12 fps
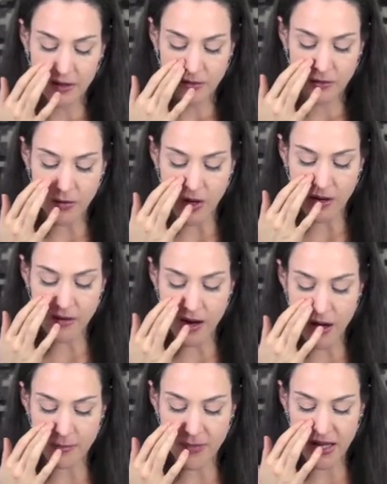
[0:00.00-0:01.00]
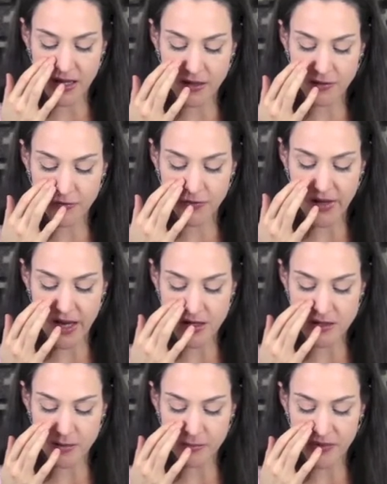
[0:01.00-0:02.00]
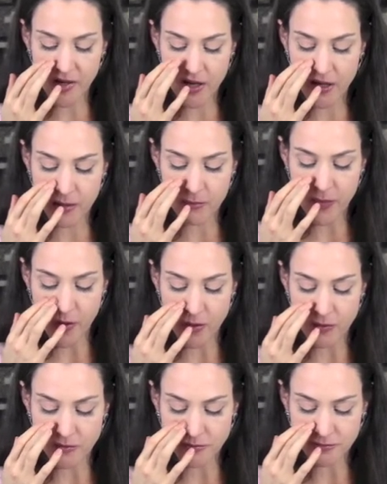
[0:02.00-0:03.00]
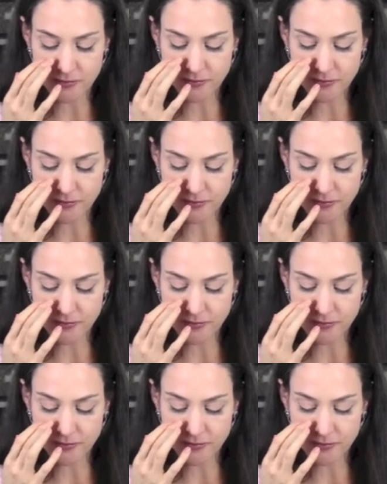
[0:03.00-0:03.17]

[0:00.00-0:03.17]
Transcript: You are not made of flesh and blood and bone,